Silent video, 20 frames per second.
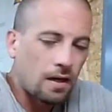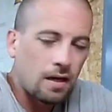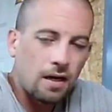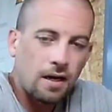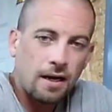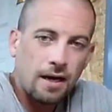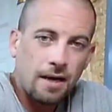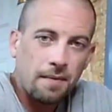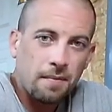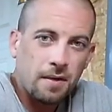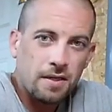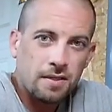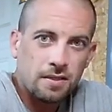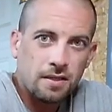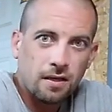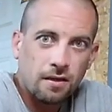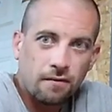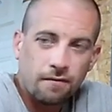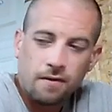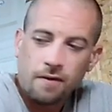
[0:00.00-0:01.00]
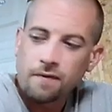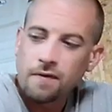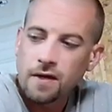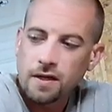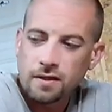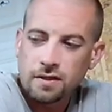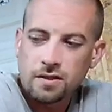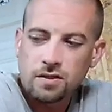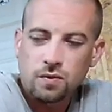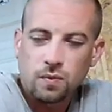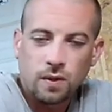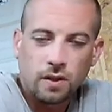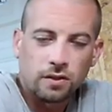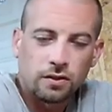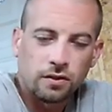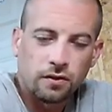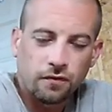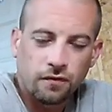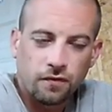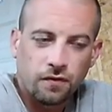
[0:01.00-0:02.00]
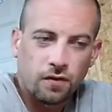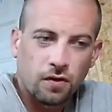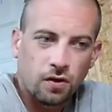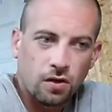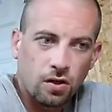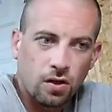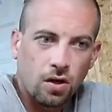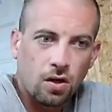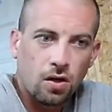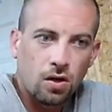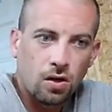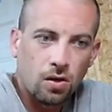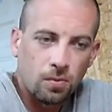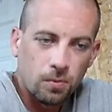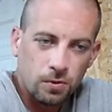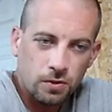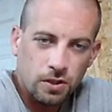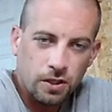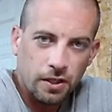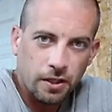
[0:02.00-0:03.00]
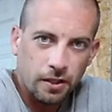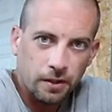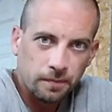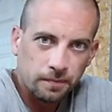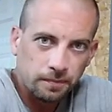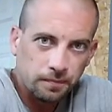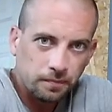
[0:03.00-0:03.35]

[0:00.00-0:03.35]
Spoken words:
I myself have had this welder for almost a year,